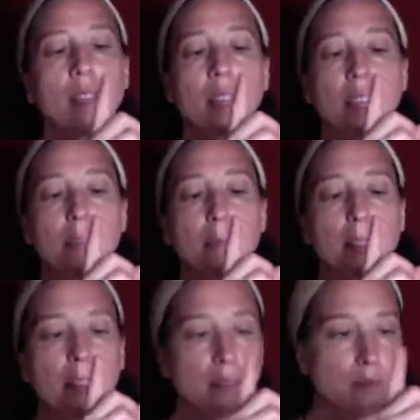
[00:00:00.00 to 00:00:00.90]
And
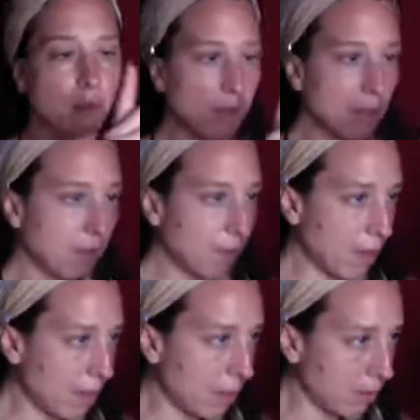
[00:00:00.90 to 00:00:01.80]
back and forth,
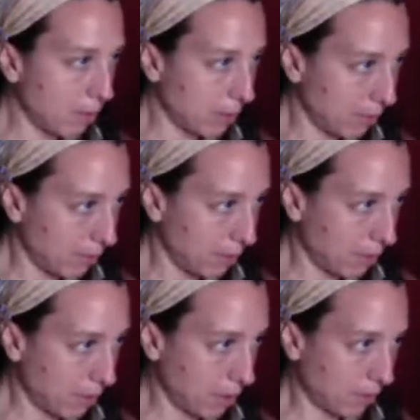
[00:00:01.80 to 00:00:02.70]
following the
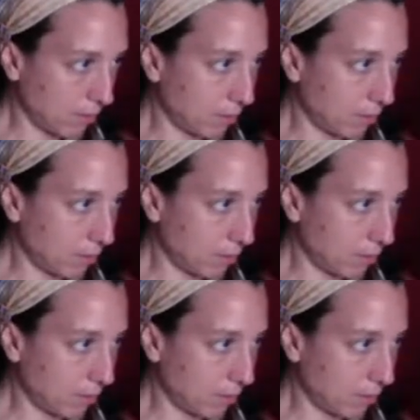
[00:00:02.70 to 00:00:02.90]
finger.